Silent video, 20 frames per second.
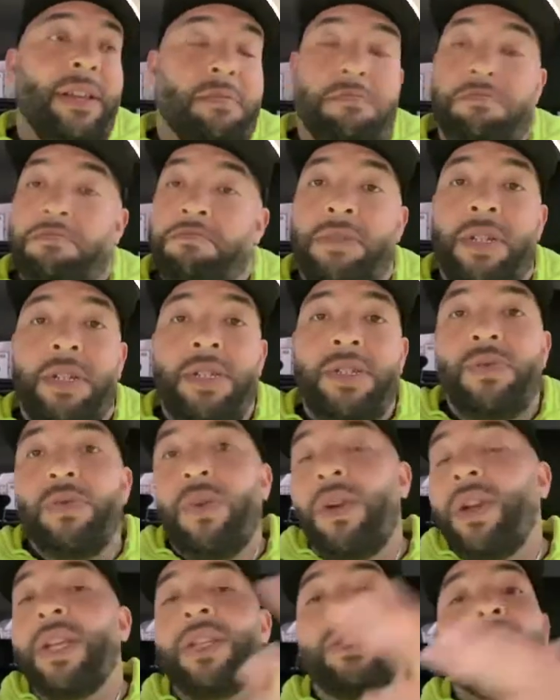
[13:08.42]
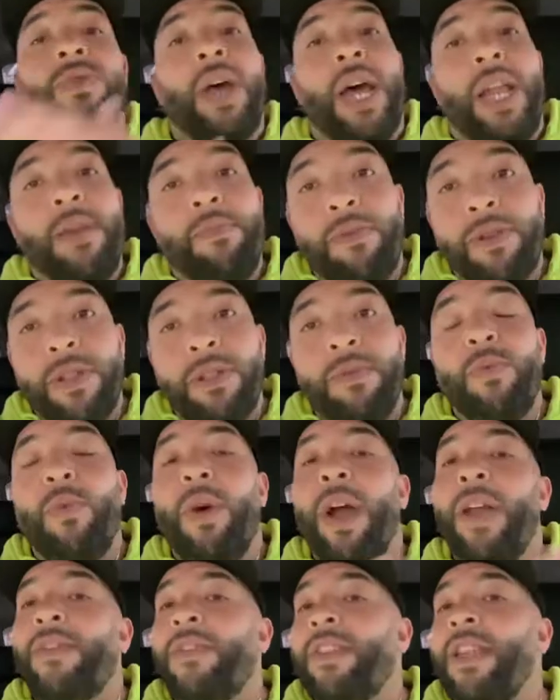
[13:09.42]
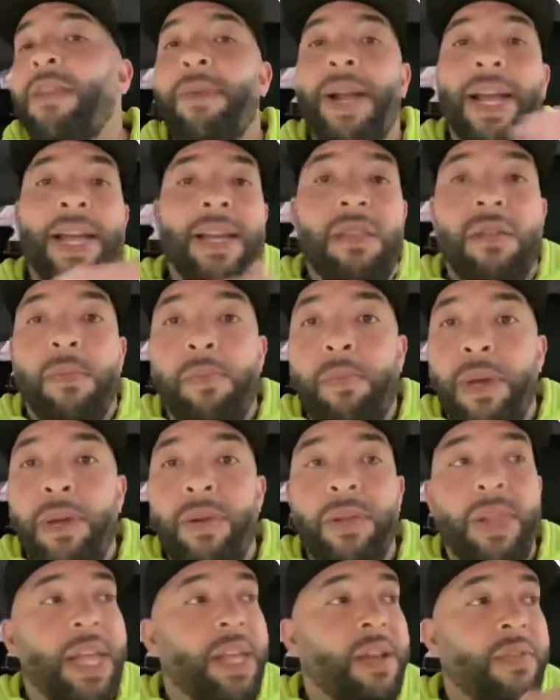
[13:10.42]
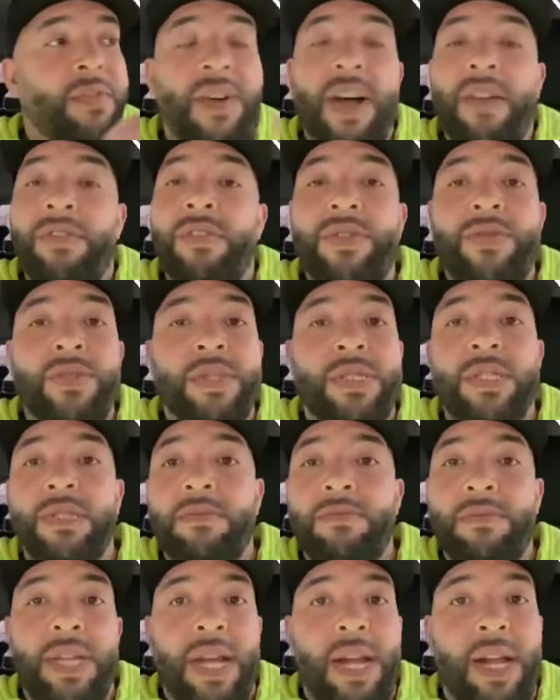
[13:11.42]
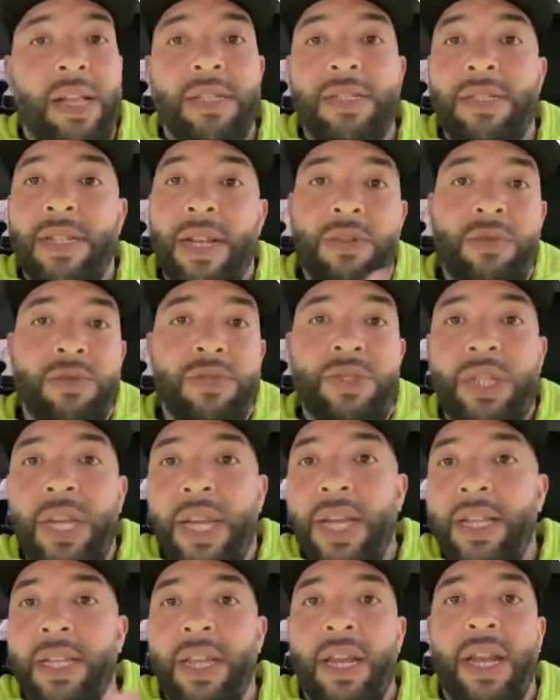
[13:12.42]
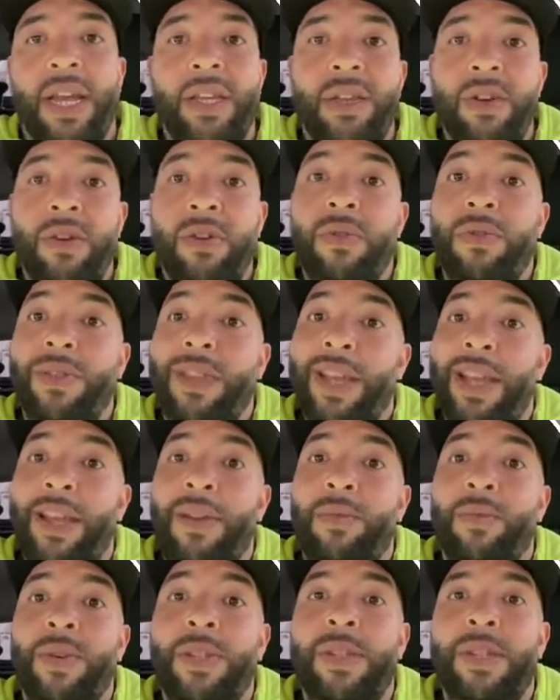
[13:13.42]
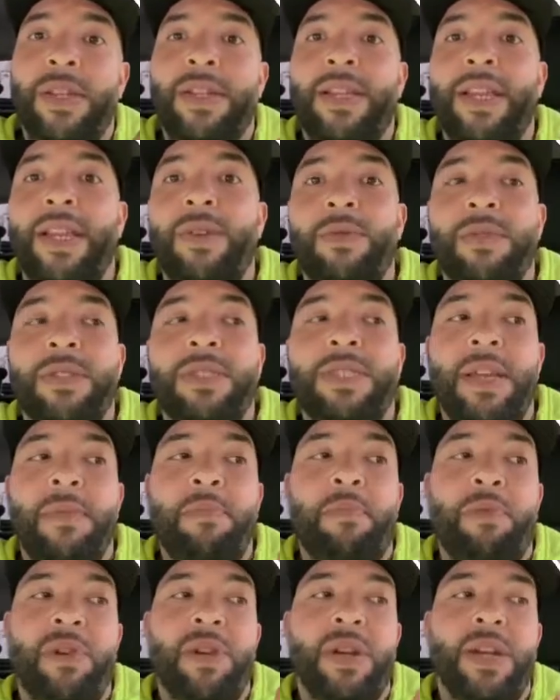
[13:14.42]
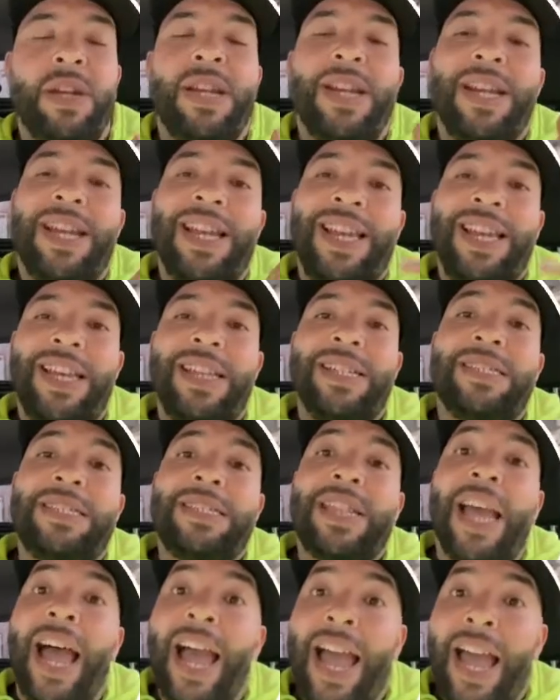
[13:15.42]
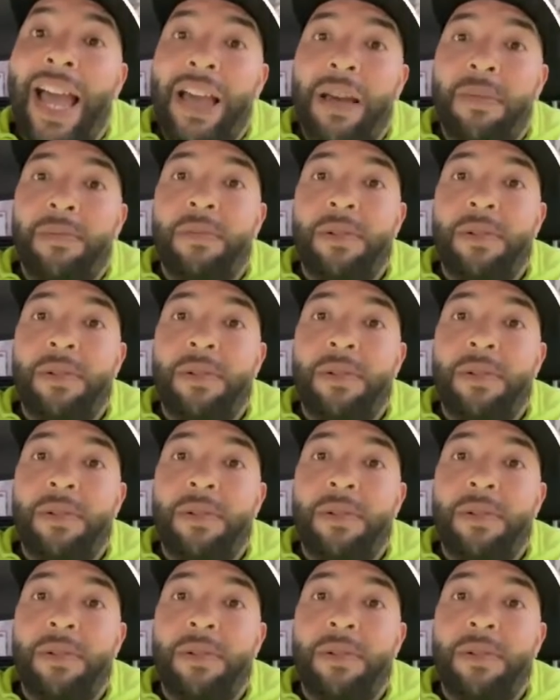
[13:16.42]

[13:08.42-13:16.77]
Nothing's working, so I had to put it on my wife's name. I get the bill later, $500 something. I go check. They're like, yo, what they did was they put his tab